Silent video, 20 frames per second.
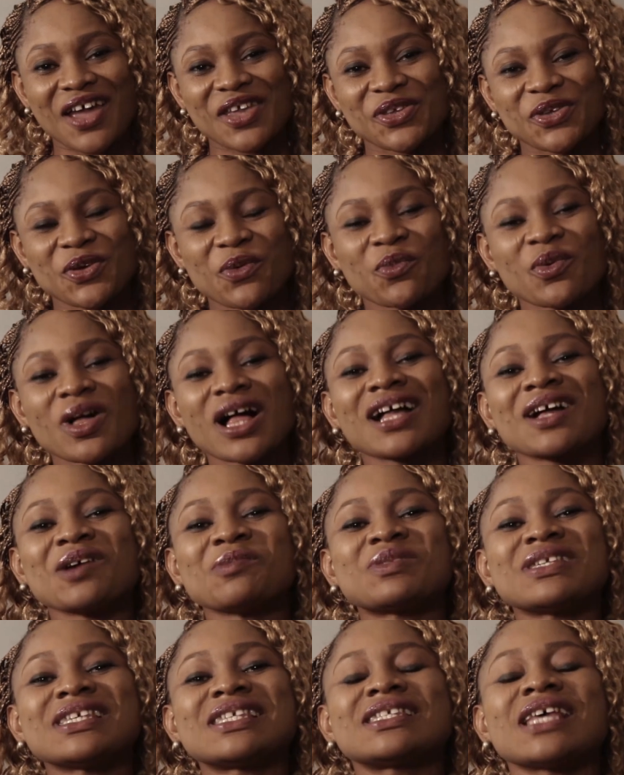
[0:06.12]
you're
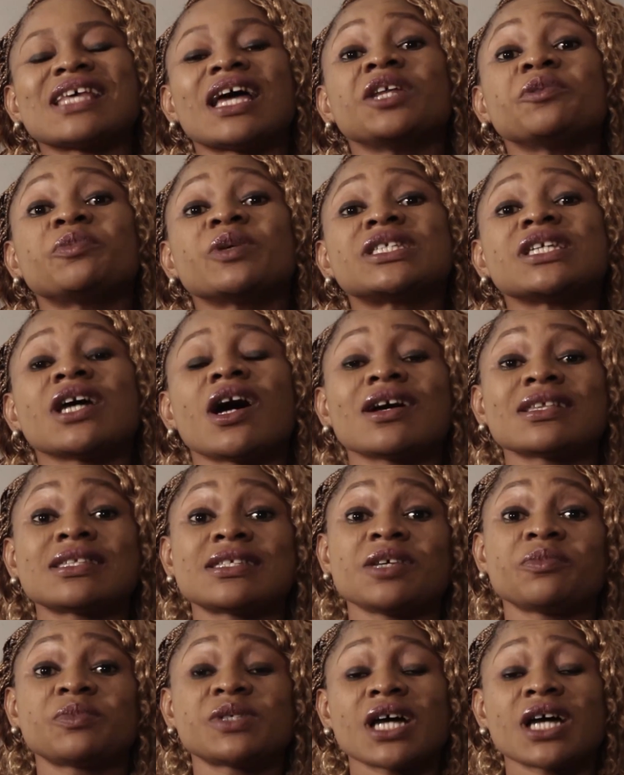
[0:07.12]
welcome to Celebrity Hot
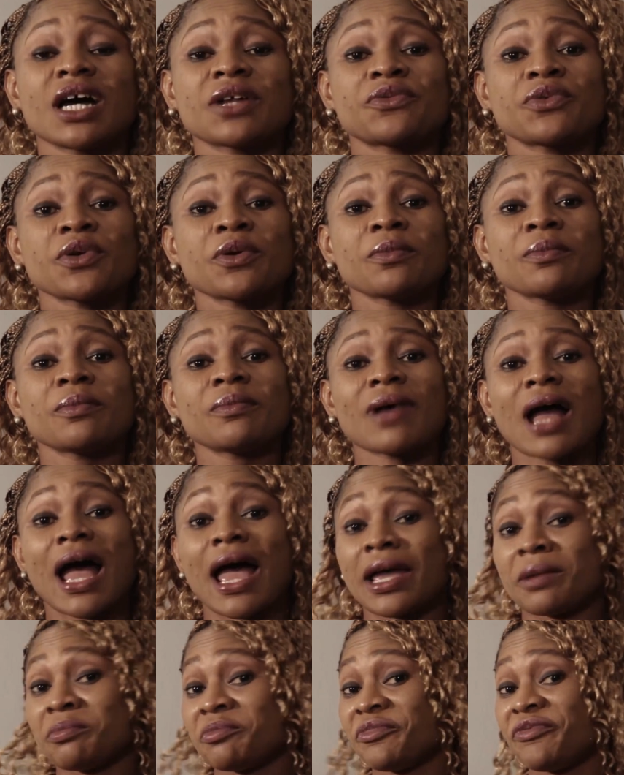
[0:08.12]
Sip Chat Room.
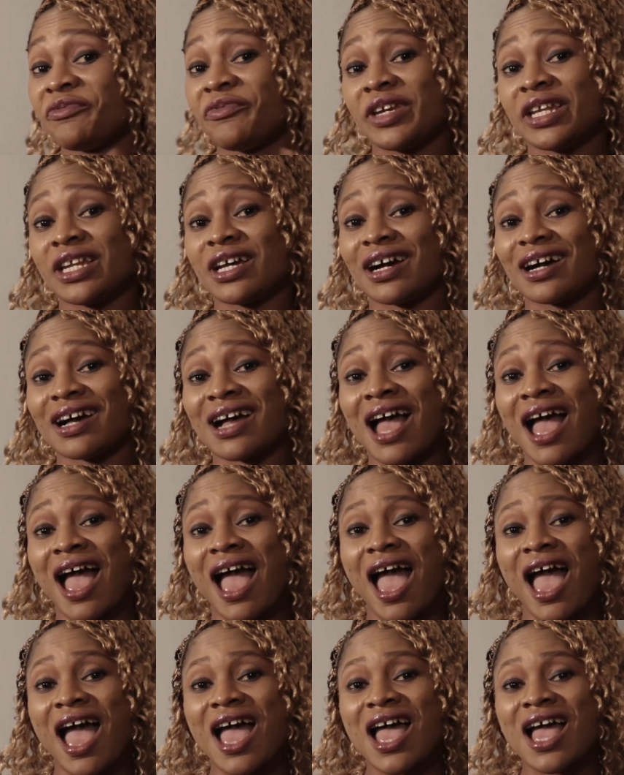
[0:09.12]
I am Fina.
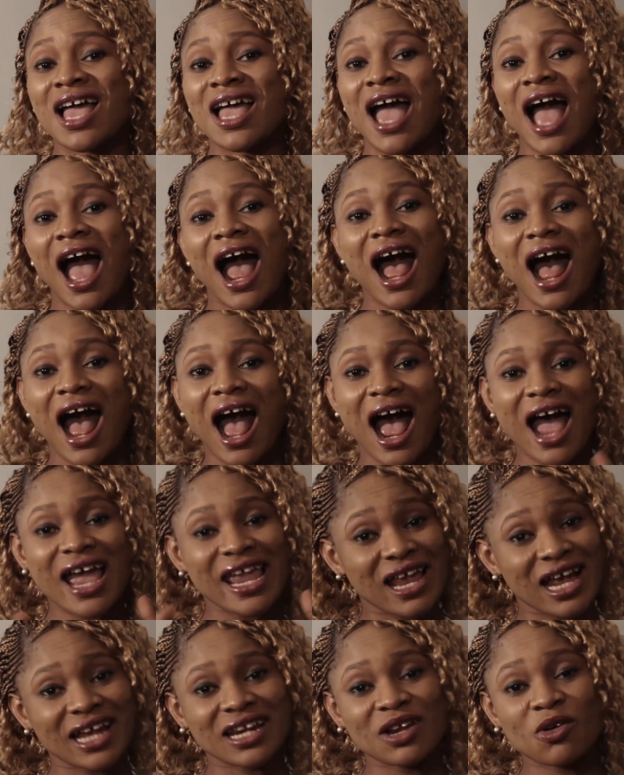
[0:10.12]
I
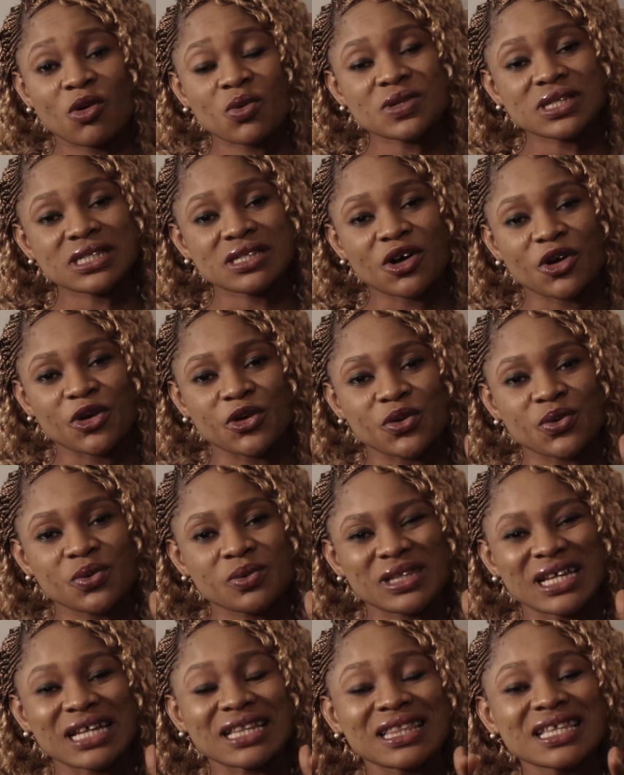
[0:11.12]
can always tell
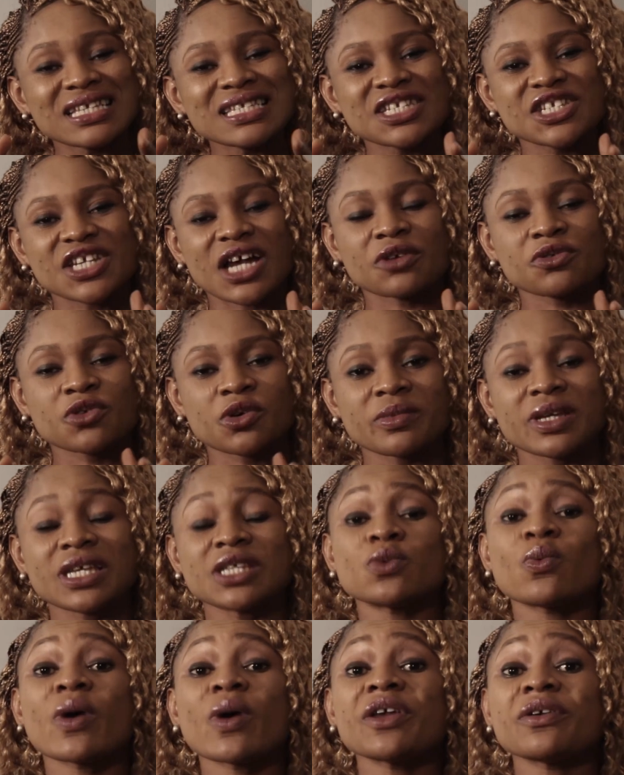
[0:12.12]
you that this chat room
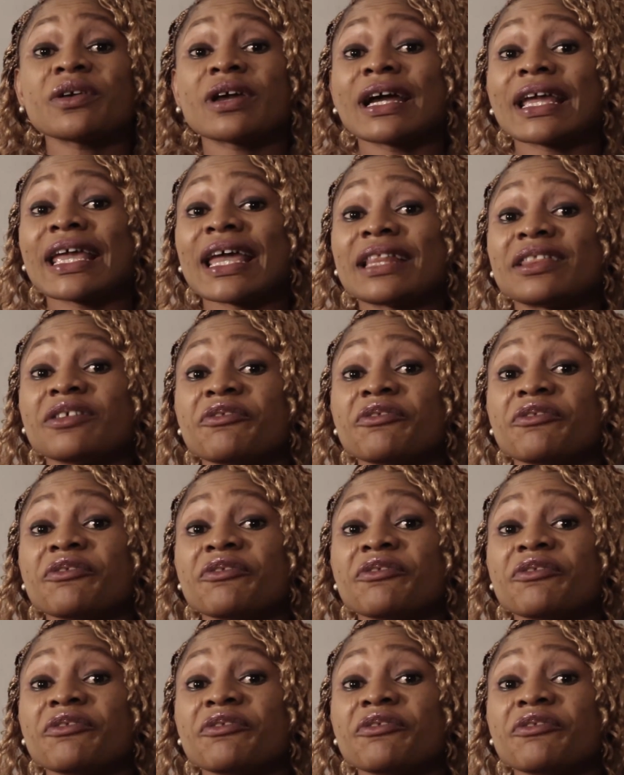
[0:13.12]
is where you can get